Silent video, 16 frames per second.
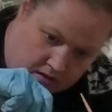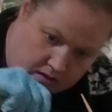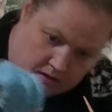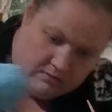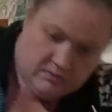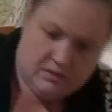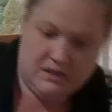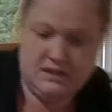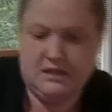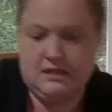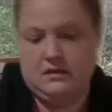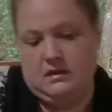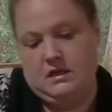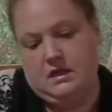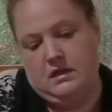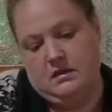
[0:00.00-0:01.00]
And
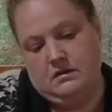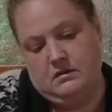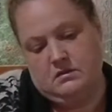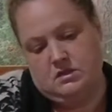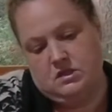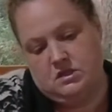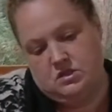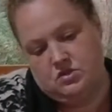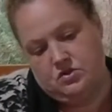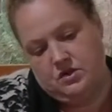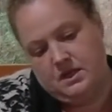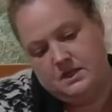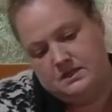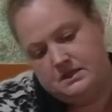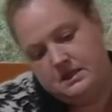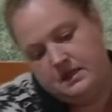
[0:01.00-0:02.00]
basically just
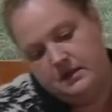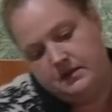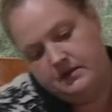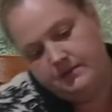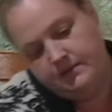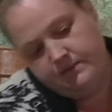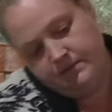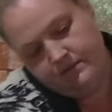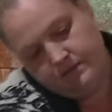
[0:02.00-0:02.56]
tracing